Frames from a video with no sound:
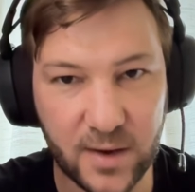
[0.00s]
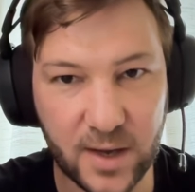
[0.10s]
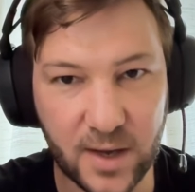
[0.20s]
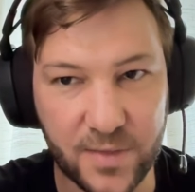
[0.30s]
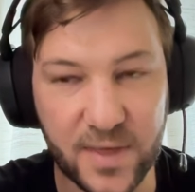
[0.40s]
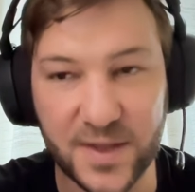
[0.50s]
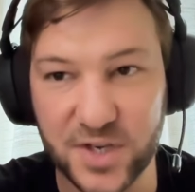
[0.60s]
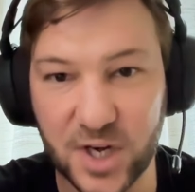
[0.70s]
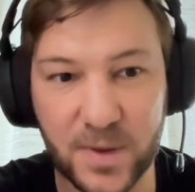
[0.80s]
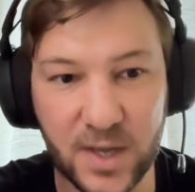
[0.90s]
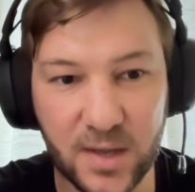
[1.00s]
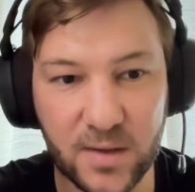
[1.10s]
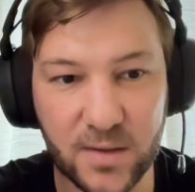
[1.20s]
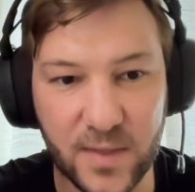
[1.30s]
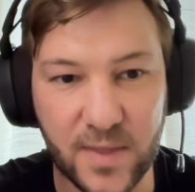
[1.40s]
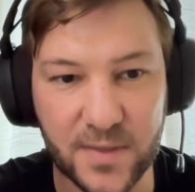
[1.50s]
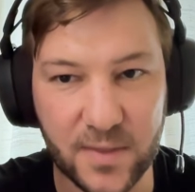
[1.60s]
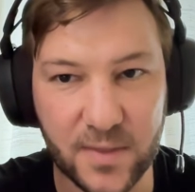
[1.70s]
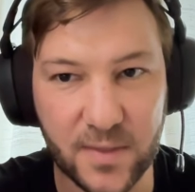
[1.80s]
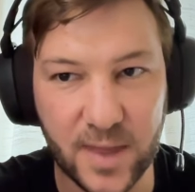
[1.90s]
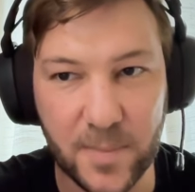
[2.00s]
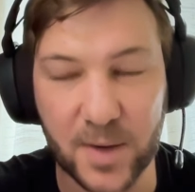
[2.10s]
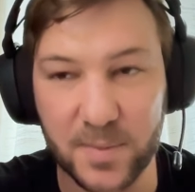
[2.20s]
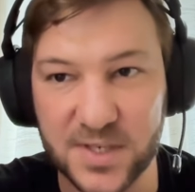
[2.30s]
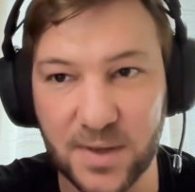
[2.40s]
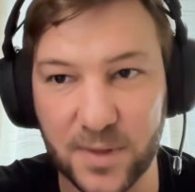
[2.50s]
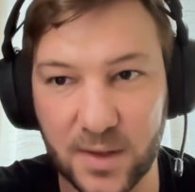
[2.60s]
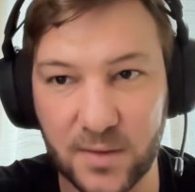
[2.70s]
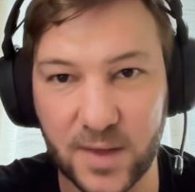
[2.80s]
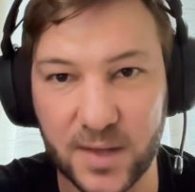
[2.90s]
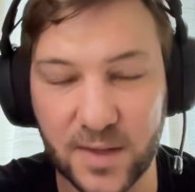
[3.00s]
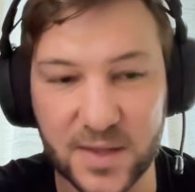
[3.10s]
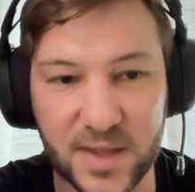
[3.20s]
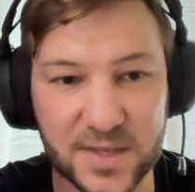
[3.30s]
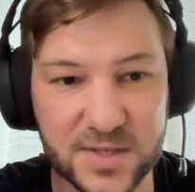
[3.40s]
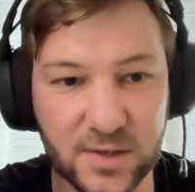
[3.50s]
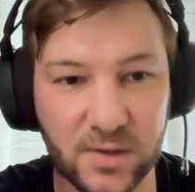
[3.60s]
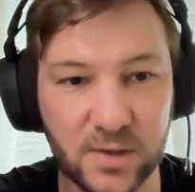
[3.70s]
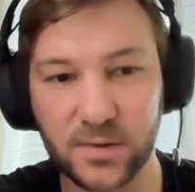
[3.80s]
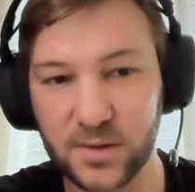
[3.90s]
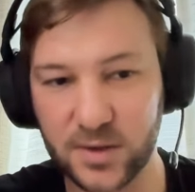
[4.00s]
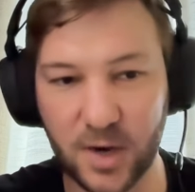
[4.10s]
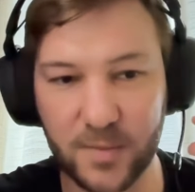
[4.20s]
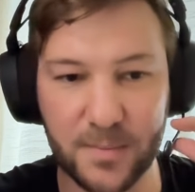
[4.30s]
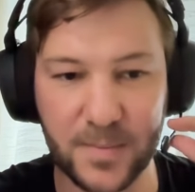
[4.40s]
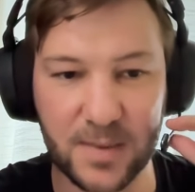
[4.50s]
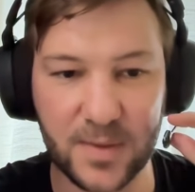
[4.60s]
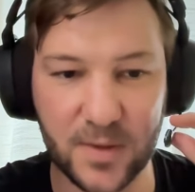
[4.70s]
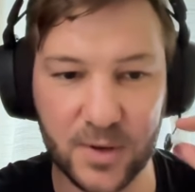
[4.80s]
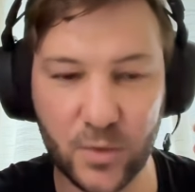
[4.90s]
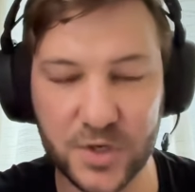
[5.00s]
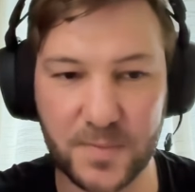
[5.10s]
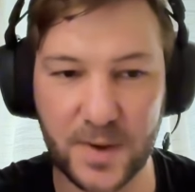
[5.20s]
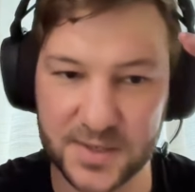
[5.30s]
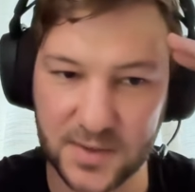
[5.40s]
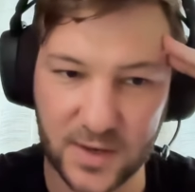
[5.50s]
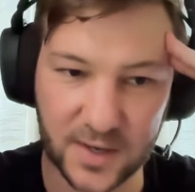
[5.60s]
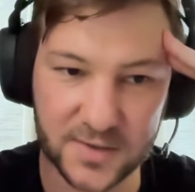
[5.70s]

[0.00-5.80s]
going to be that might be something that's still going to be a meme in the Bitcoin space in the